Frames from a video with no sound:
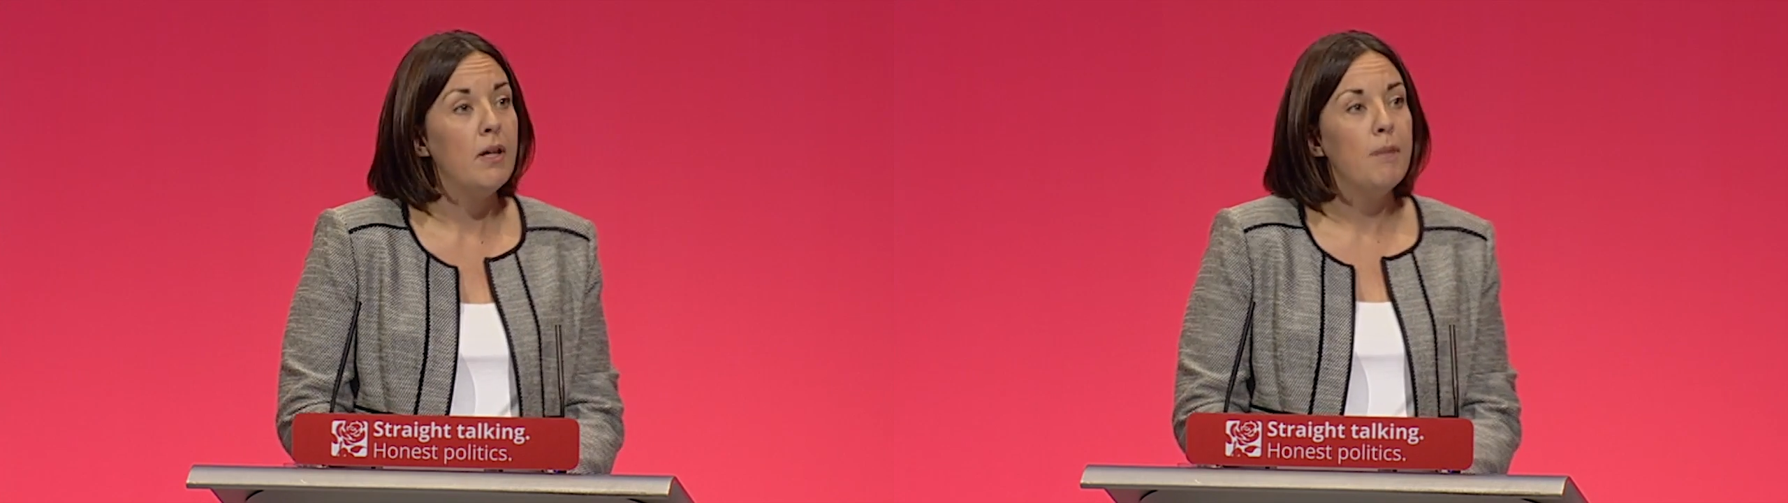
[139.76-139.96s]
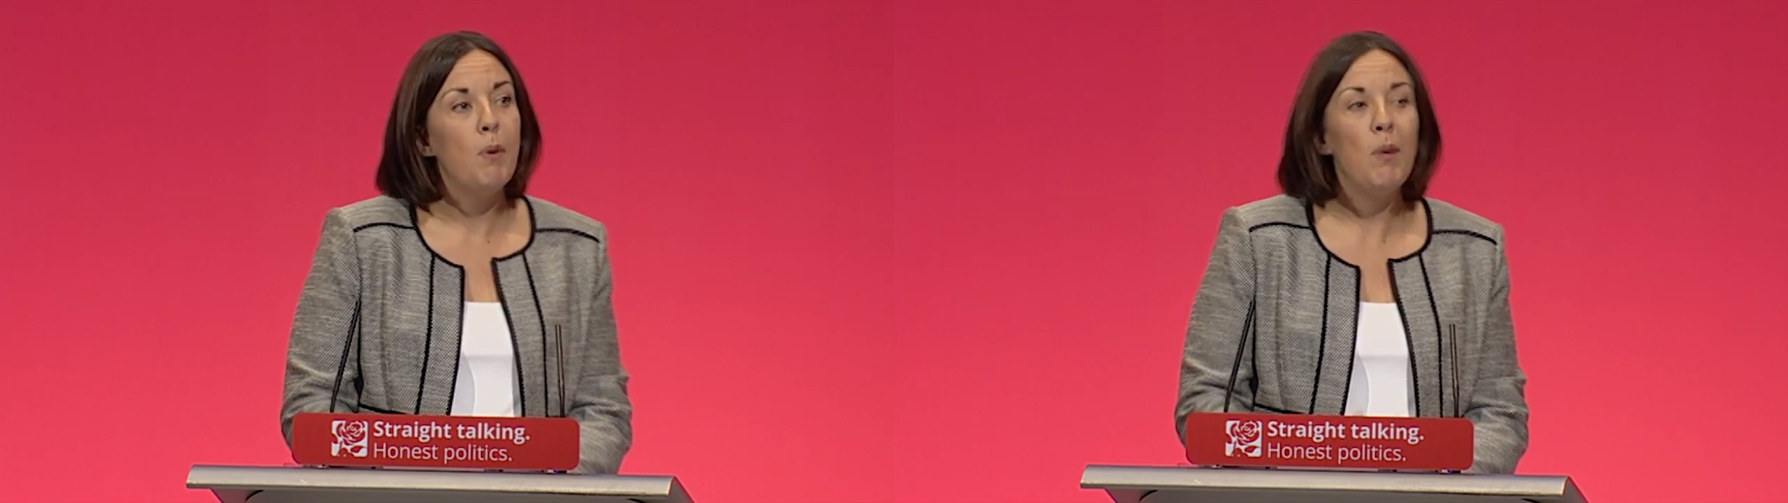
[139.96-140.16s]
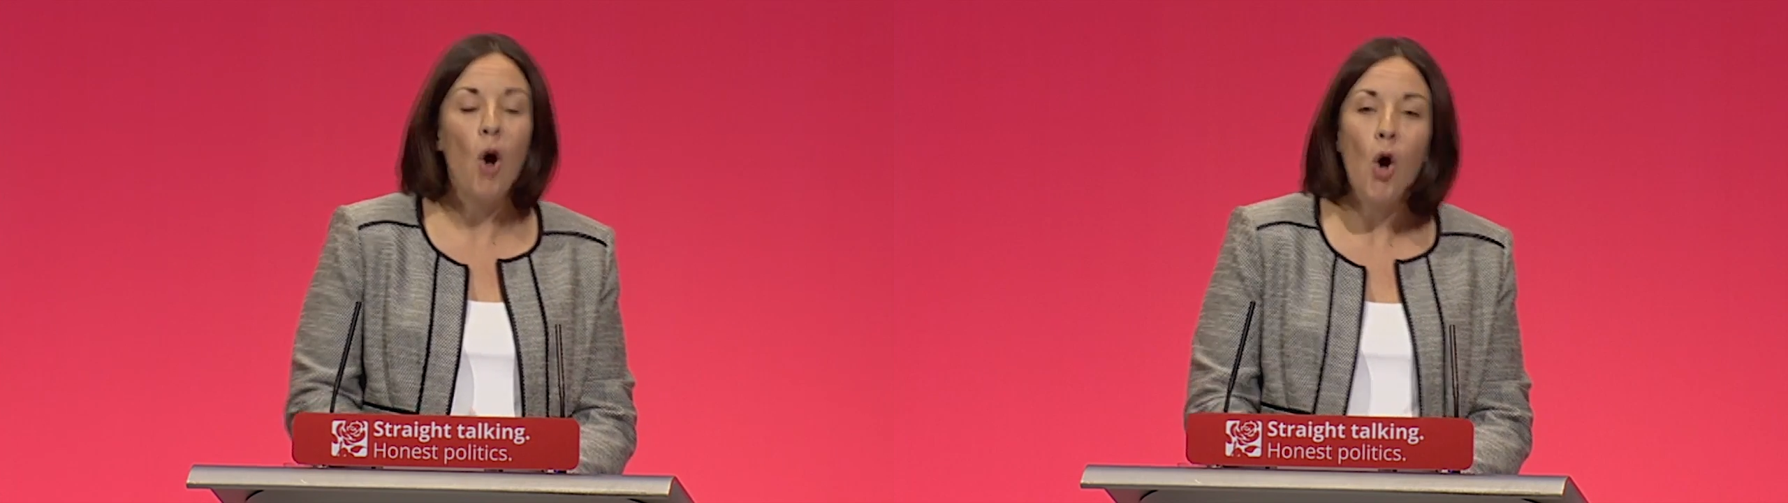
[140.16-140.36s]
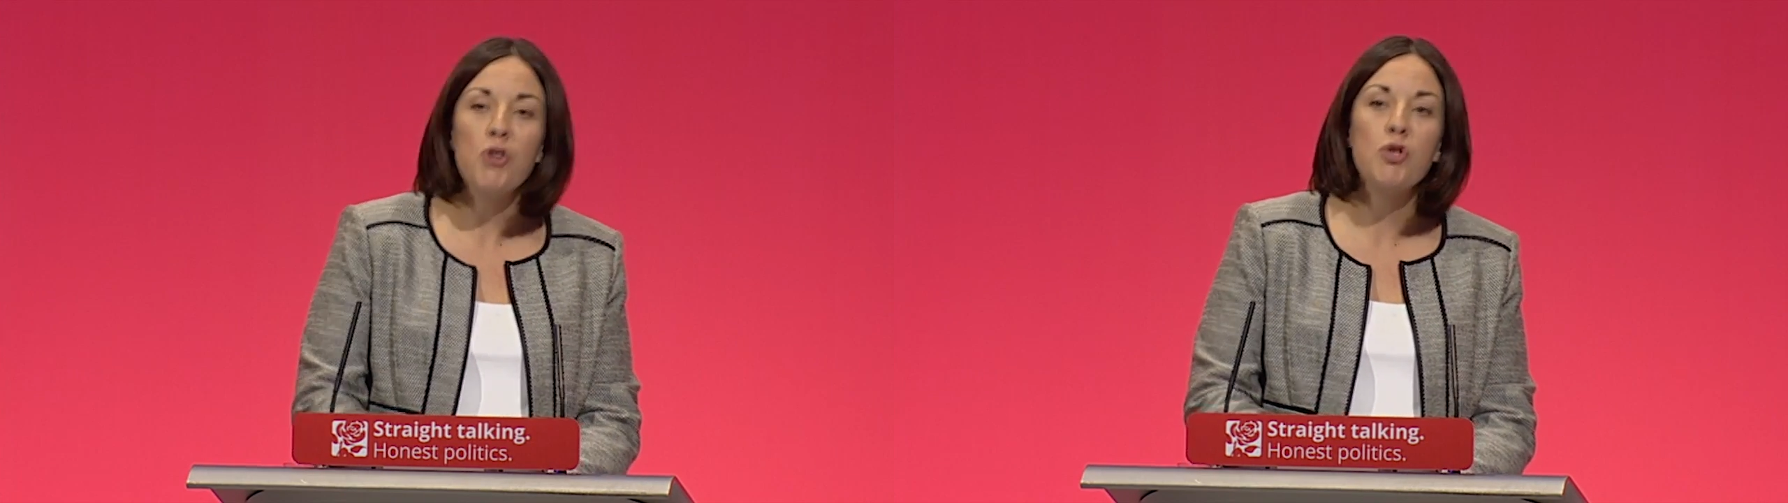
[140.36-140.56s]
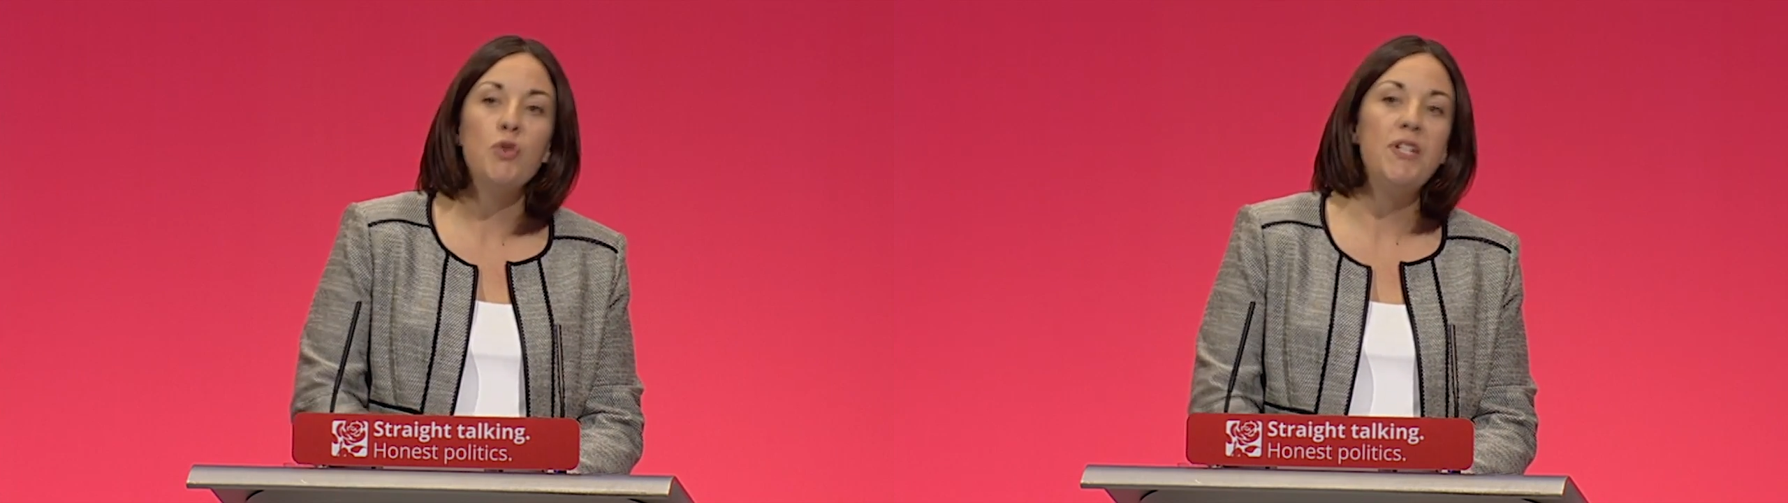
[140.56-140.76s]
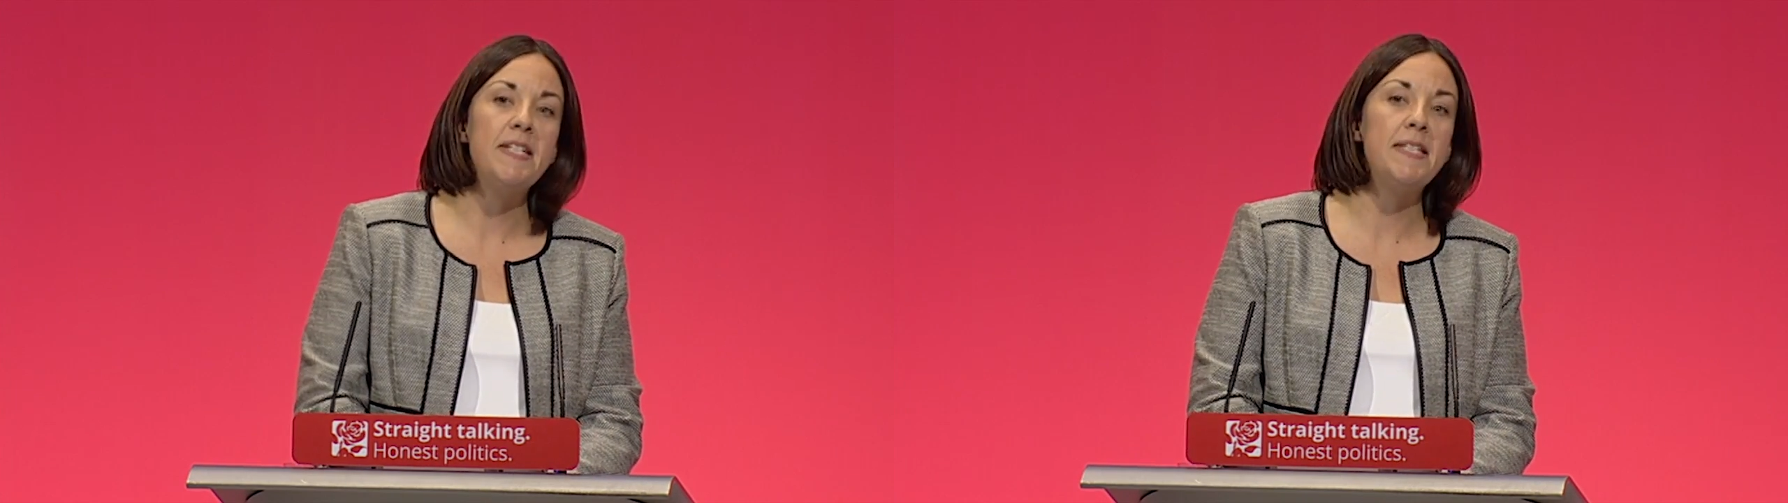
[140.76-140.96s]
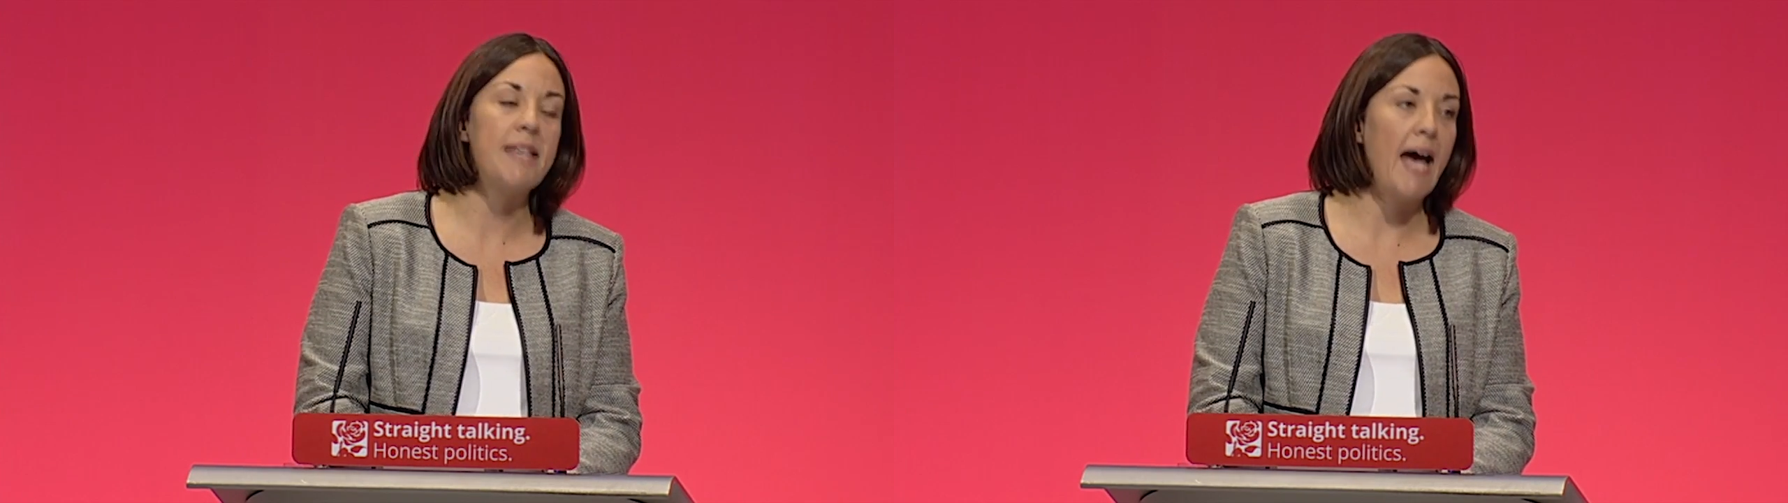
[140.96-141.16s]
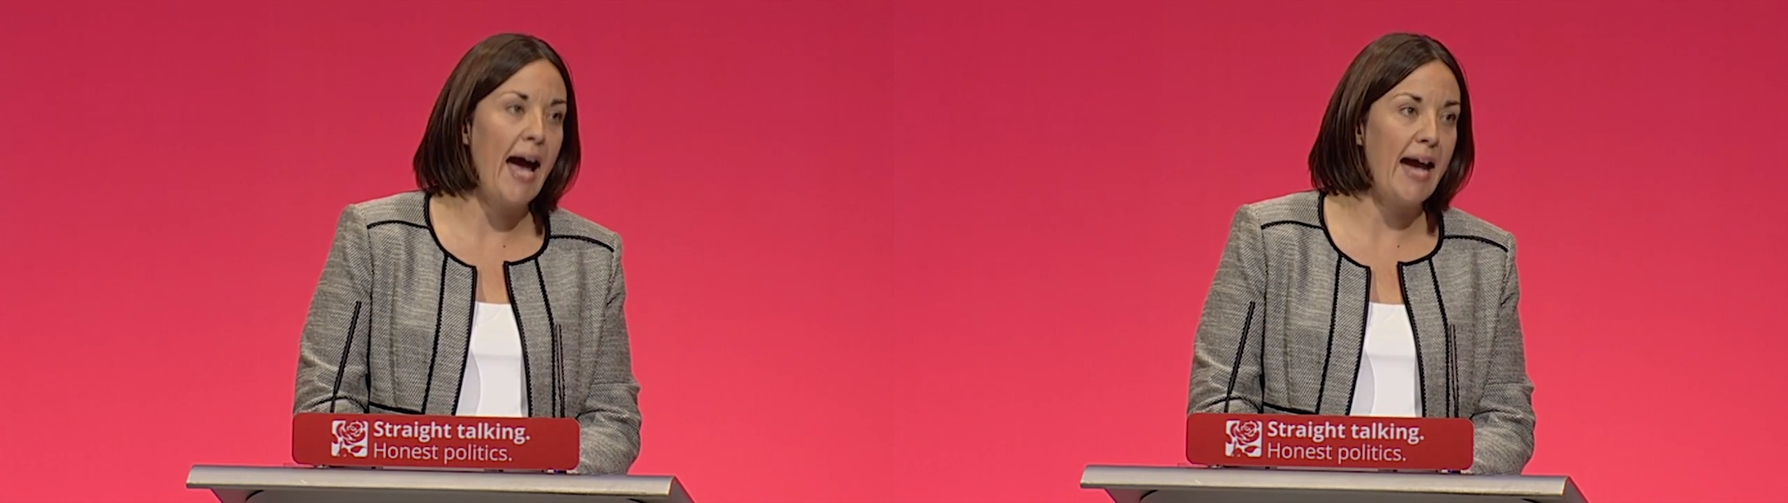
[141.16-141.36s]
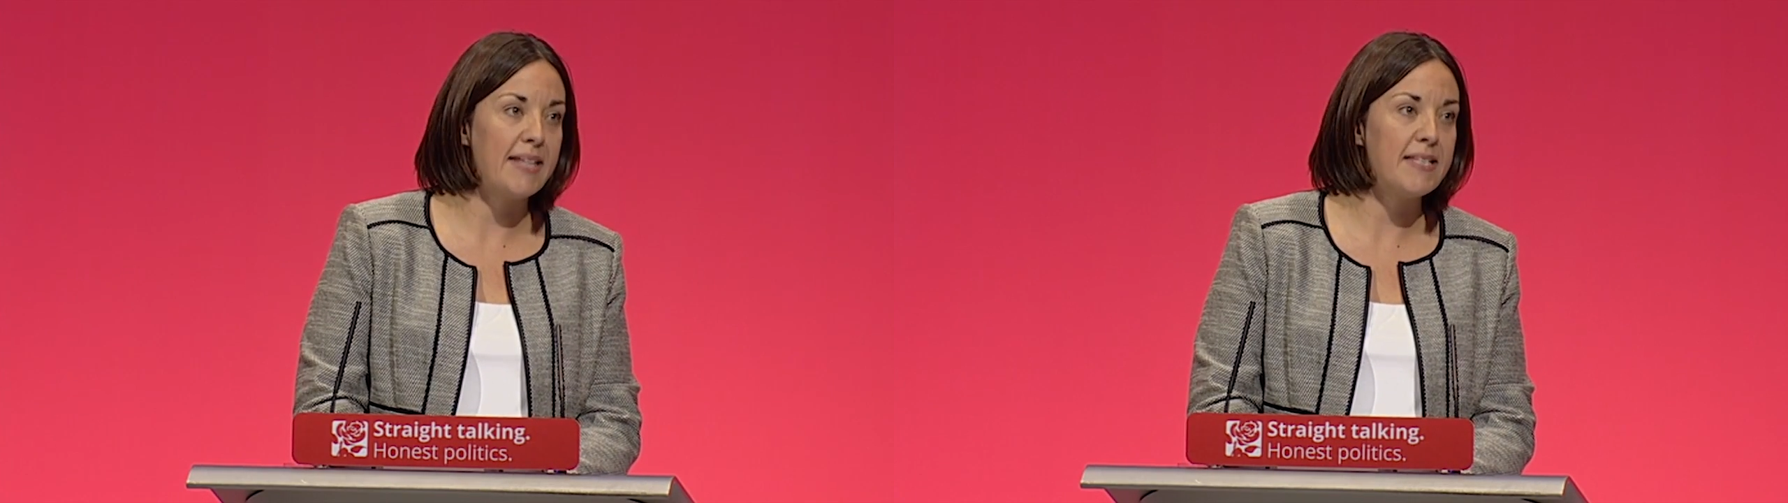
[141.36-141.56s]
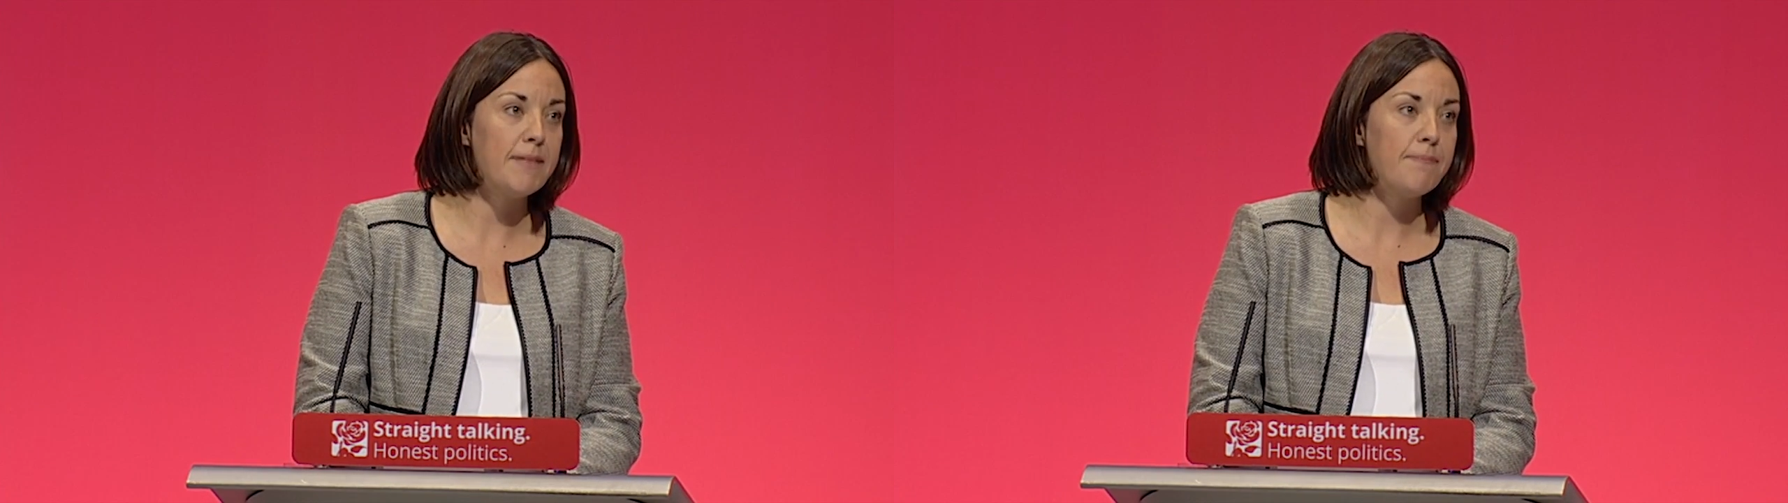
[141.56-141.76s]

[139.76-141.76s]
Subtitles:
but we also needed to act.